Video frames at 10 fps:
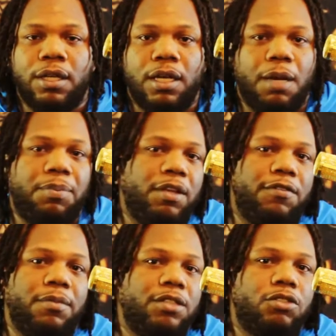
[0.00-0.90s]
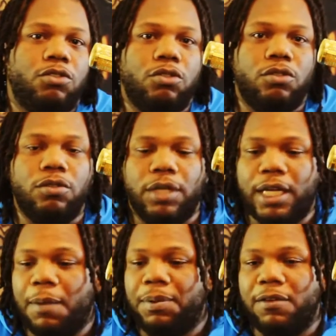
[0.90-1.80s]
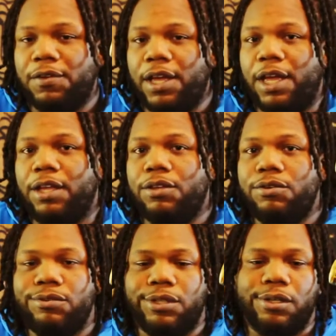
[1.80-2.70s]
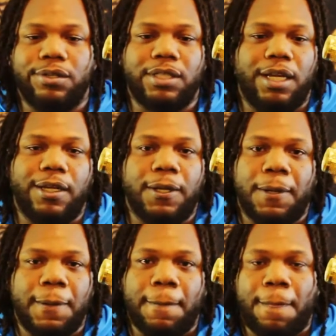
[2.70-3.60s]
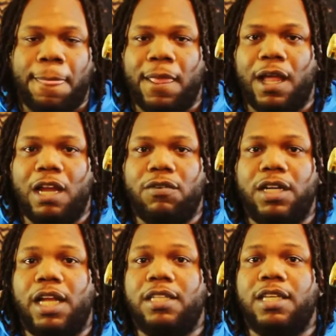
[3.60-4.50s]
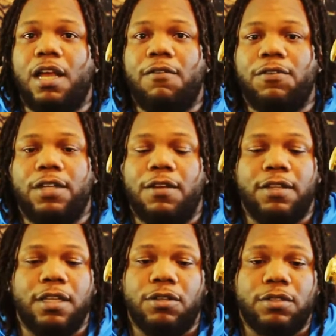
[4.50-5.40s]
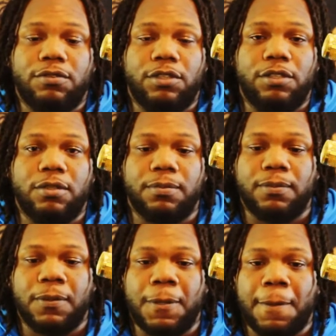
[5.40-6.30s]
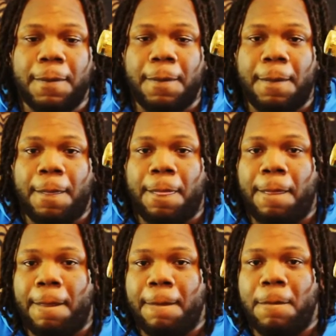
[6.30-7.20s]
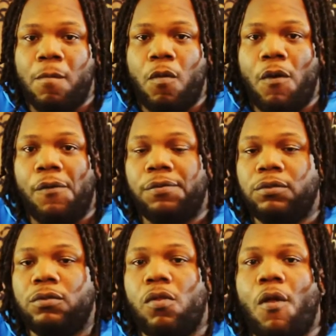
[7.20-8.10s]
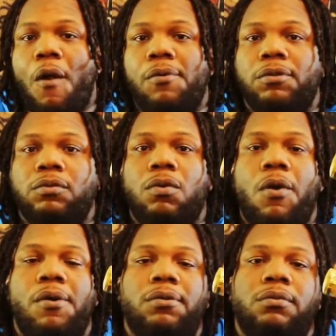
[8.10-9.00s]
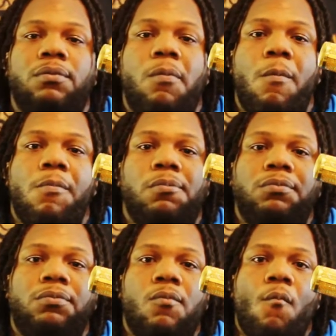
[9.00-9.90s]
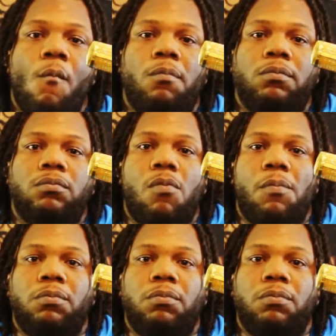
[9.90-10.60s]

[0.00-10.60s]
I played for my school, and I played for AAU, so it's like, I ain't really had time for nothing else, for real. Speaking of basketball, you got any other hobbies?